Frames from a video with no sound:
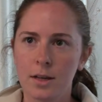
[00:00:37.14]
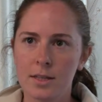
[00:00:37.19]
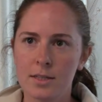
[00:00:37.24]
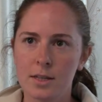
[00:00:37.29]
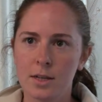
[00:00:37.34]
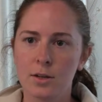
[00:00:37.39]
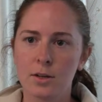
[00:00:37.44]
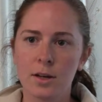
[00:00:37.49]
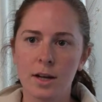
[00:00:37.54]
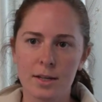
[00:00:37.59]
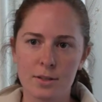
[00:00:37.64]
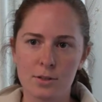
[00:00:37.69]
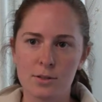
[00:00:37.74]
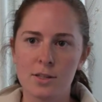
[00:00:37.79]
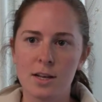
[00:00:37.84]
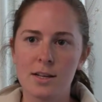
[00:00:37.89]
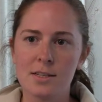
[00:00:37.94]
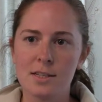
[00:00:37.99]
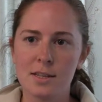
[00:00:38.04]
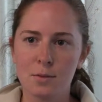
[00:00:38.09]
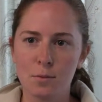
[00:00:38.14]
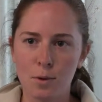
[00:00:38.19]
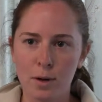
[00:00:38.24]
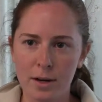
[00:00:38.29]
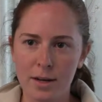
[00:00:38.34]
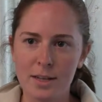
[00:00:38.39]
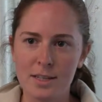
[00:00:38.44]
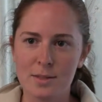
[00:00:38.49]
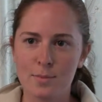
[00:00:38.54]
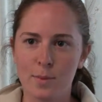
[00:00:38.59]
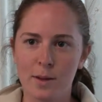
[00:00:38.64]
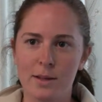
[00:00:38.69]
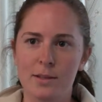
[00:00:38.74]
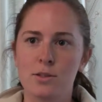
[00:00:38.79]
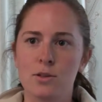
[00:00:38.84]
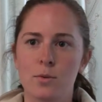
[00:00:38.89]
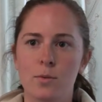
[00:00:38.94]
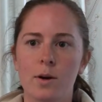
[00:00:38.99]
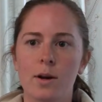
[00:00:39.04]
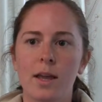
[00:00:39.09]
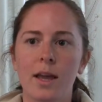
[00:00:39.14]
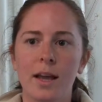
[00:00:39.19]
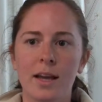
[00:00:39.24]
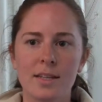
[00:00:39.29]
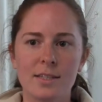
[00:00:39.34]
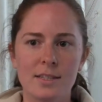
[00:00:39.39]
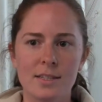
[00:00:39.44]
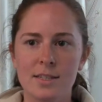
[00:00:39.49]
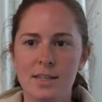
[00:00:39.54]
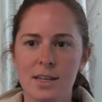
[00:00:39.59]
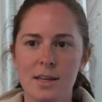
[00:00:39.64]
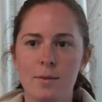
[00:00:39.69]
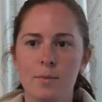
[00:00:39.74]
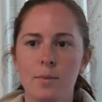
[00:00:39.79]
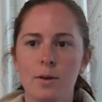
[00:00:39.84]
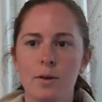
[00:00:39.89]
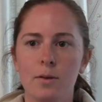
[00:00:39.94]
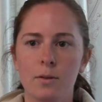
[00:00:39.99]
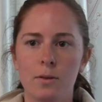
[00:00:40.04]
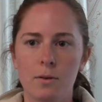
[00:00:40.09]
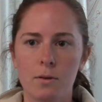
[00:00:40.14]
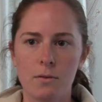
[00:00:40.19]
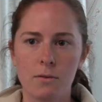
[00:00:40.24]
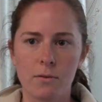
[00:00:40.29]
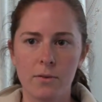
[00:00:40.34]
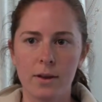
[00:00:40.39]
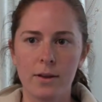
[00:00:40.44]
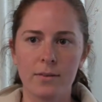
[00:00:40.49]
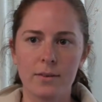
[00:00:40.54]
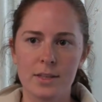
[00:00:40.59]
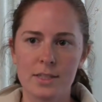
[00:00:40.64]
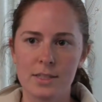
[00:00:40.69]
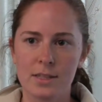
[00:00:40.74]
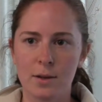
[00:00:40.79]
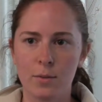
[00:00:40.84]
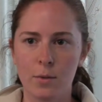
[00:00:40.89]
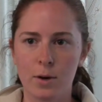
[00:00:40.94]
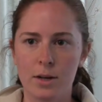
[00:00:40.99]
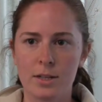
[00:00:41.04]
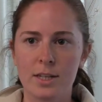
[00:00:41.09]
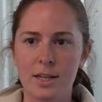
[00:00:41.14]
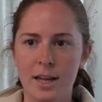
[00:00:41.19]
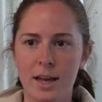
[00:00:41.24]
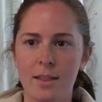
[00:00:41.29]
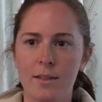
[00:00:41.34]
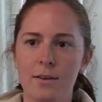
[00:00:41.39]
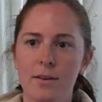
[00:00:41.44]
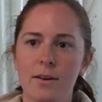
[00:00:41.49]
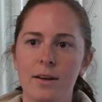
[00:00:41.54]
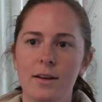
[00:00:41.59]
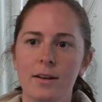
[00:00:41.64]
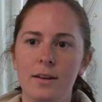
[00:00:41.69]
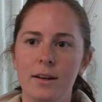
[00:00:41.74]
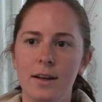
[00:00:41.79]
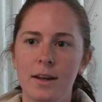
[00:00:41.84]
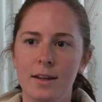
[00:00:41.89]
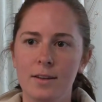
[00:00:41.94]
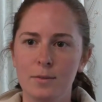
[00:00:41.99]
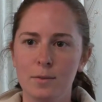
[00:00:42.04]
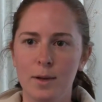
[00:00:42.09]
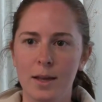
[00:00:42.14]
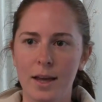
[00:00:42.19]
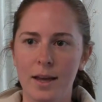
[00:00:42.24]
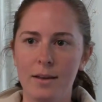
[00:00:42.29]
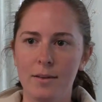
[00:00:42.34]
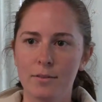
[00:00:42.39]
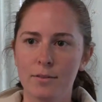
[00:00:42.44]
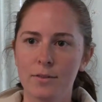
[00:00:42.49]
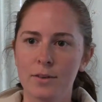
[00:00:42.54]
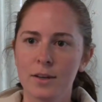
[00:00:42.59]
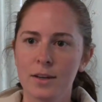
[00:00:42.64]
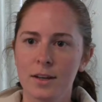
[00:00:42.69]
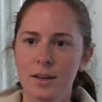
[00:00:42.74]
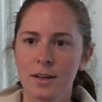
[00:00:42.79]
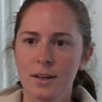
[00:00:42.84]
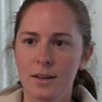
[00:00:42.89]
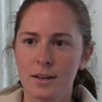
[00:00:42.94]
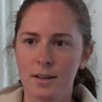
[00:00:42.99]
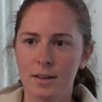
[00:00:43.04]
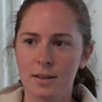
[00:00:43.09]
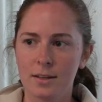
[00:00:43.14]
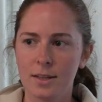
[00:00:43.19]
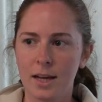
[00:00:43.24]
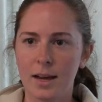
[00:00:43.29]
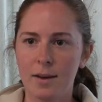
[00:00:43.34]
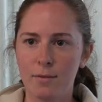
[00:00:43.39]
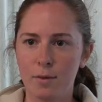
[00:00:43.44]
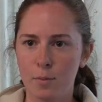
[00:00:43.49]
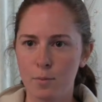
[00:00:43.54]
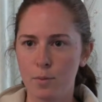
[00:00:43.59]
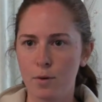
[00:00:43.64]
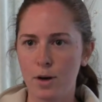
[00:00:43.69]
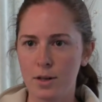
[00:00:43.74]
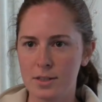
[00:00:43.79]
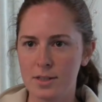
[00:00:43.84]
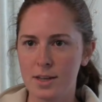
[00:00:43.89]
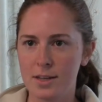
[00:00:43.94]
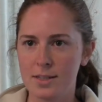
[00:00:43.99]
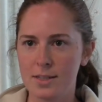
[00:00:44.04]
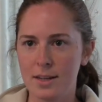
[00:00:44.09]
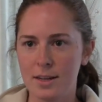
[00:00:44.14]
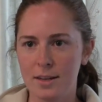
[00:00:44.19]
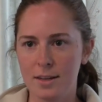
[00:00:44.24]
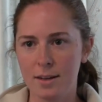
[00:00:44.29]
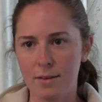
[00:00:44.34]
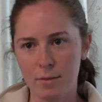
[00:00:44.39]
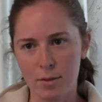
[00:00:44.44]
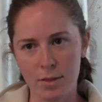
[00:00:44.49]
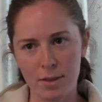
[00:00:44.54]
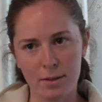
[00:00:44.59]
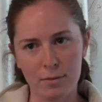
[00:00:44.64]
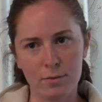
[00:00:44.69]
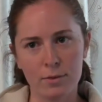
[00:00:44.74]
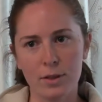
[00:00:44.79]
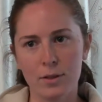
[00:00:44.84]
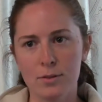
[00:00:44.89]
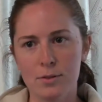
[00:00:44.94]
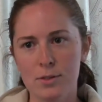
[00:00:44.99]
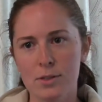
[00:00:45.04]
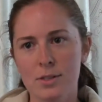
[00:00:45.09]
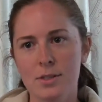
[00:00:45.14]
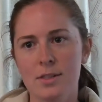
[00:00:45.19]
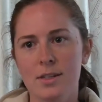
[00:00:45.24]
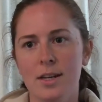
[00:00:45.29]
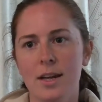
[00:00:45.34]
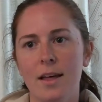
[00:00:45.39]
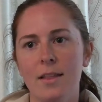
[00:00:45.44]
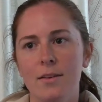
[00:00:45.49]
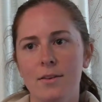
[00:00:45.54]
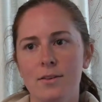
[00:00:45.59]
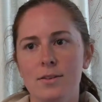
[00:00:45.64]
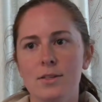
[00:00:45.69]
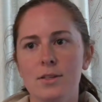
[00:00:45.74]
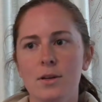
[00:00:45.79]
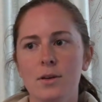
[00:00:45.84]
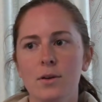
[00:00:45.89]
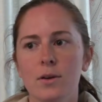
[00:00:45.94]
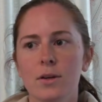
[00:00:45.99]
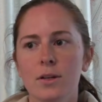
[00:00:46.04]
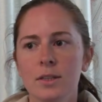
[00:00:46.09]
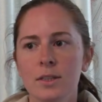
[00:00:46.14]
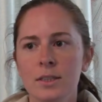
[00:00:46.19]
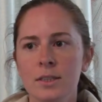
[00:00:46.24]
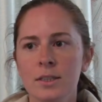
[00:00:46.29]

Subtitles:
it's a good exercise in oneness, because you're working as a team. You know, there are three of us that work together, and we have kind of a process that everything flows together. So